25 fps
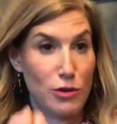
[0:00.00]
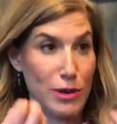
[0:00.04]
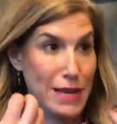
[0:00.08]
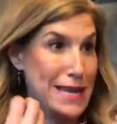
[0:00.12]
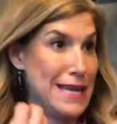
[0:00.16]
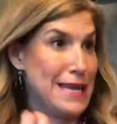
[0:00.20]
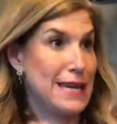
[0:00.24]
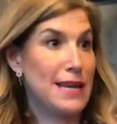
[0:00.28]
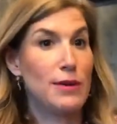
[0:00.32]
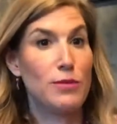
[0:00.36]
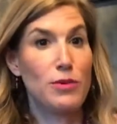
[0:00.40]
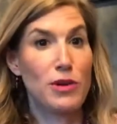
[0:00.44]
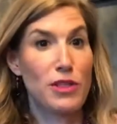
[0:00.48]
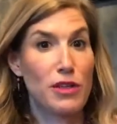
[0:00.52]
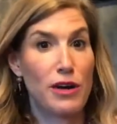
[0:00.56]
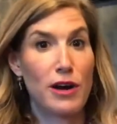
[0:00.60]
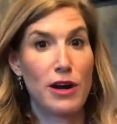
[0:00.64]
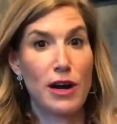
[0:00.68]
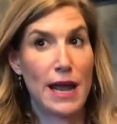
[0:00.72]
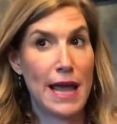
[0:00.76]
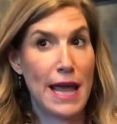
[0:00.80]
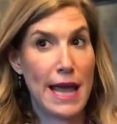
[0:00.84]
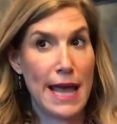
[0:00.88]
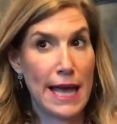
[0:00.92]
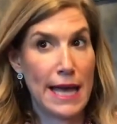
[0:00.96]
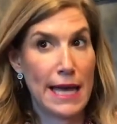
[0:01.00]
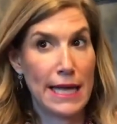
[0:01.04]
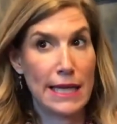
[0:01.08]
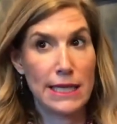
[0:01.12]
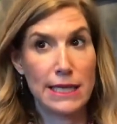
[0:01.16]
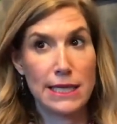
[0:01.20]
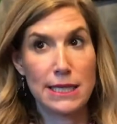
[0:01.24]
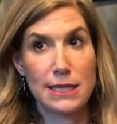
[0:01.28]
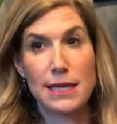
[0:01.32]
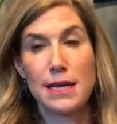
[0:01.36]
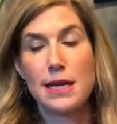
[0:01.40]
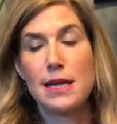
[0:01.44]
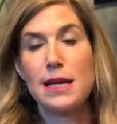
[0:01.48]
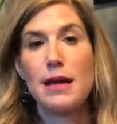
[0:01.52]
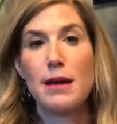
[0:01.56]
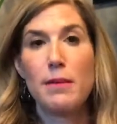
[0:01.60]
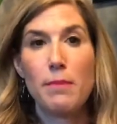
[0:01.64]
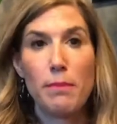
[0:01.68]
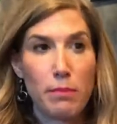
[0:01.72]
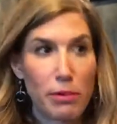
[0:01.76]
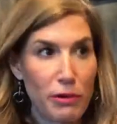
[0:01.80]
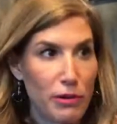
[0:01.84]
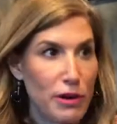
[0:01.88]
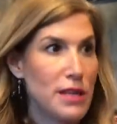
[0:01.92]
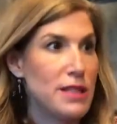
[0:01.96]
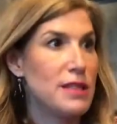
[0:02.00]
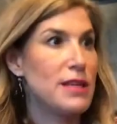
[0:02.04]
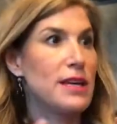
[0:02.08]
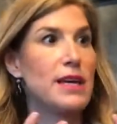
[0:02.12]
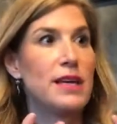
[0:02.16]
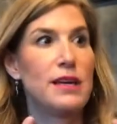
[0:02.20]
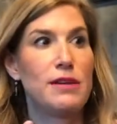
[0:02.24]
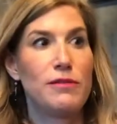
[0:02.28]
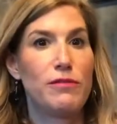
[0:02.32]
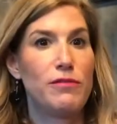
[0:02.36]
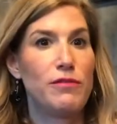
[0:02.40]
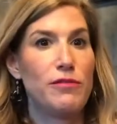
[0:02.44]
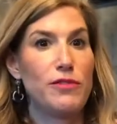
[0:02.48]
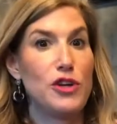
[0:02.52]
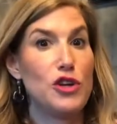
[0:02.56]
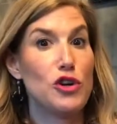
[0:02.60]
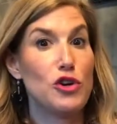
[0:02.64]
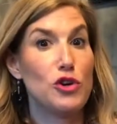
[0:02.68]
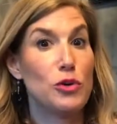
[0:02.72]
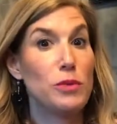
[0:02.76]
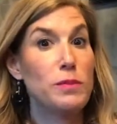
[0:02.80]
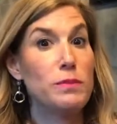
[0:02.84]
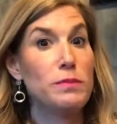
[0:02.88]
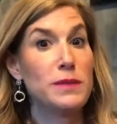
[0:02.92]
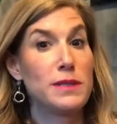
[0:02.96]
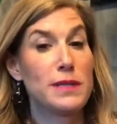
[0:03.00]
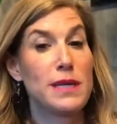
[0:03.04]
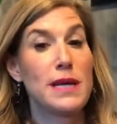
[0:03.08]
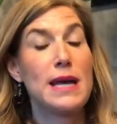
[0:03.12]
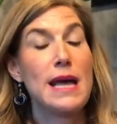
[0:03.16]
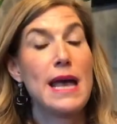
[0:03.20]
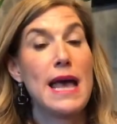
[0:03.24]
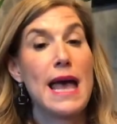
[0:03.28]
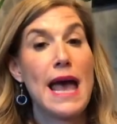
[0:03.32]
eating with our hands, breathing in fumes.